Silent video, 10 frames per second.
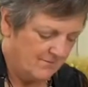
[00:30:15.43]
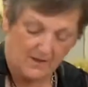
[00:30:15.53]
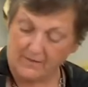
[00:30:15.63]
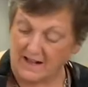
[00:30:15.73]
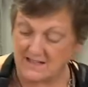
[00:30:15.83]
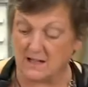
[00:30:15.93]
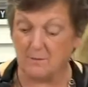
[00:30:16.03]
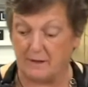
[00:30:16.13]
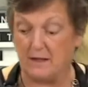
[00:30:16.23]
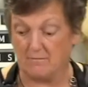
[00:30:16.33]
And that's gonna
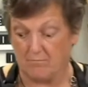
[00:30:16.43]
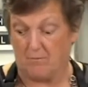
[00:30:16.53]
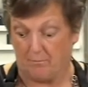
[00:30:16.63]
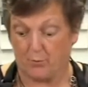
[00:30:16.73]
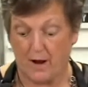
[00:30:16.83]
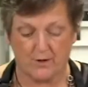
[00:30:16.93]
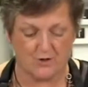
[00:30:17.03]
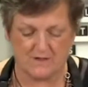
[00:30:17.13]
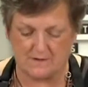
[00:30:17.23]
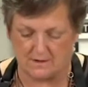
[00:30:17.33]
be
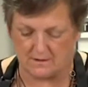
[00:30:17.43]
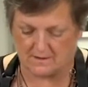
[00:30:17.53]
brighter still.